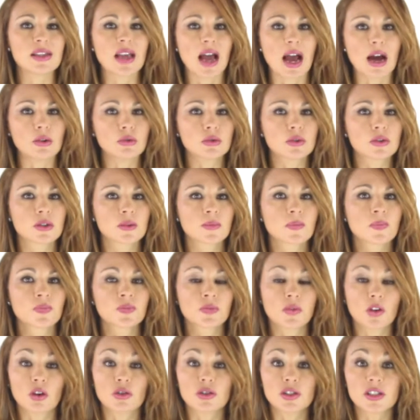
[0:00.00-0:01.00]
doubt
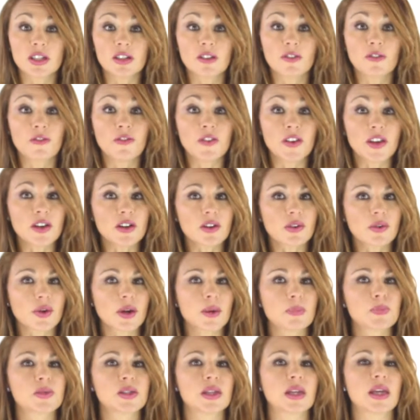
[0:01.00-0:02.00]
until fear
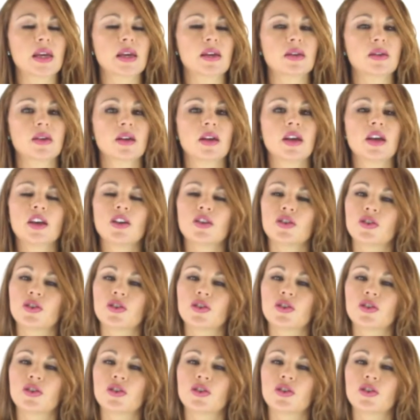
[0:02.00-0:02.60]
creeps in,